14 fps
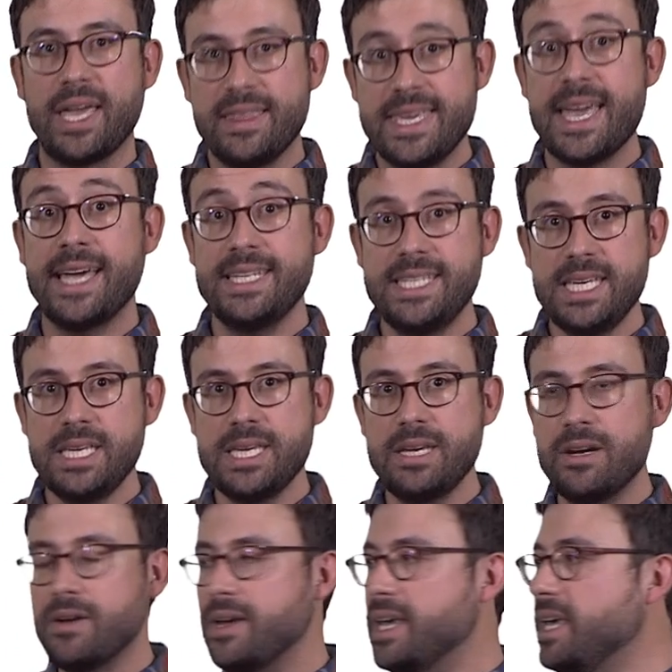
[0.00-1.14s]
And the idea
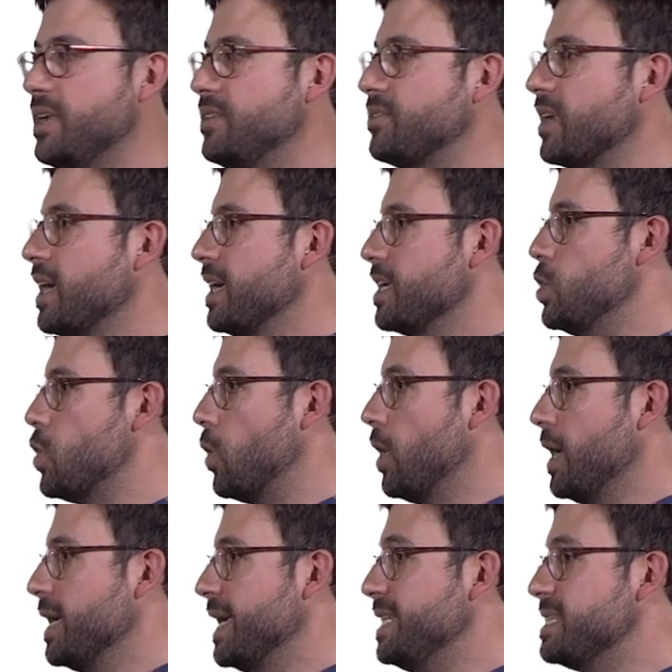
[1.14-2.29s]
here is, you know,
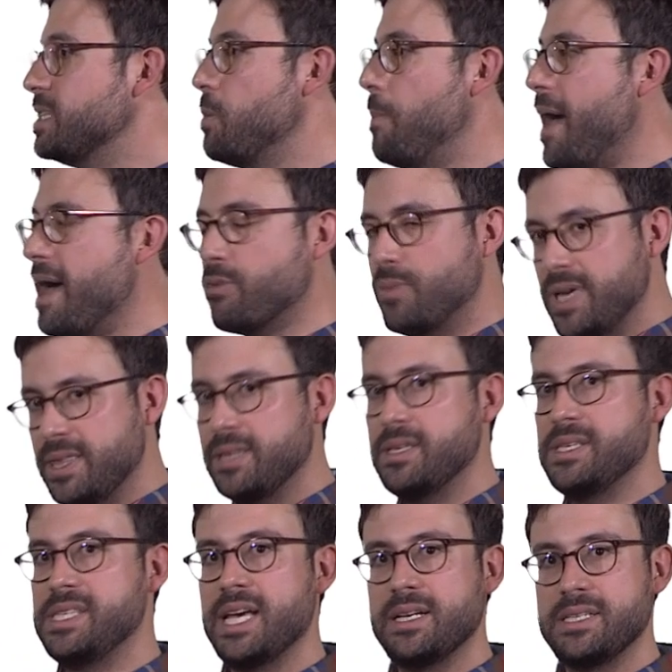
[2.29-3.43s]
it's the pathway that the
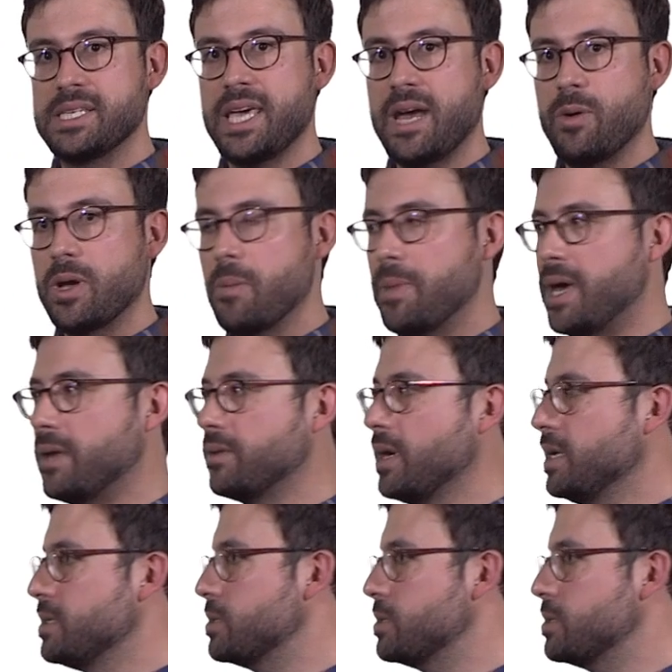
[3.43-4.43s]
cell is caring about.